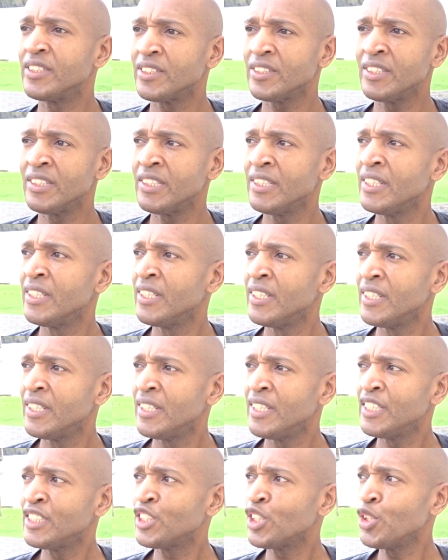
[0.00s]
So
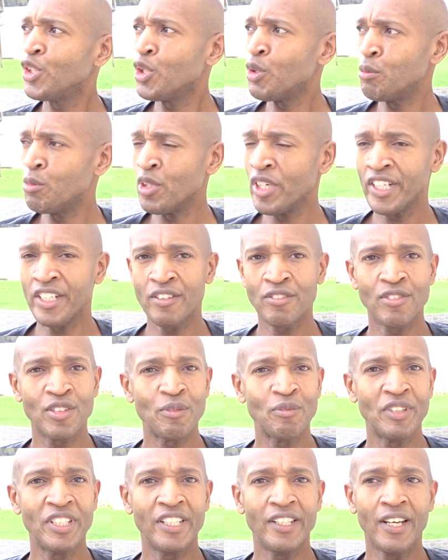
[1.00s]
it's a no-brainer for
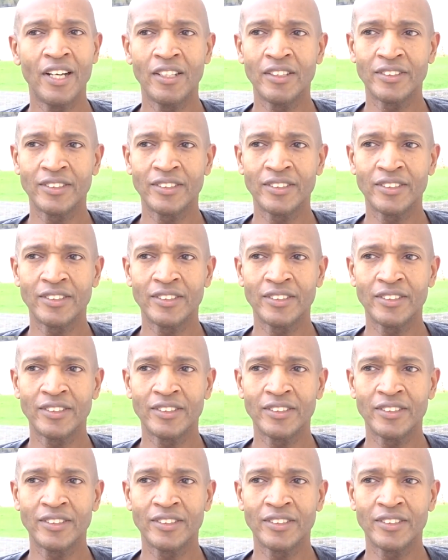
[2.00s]
me now.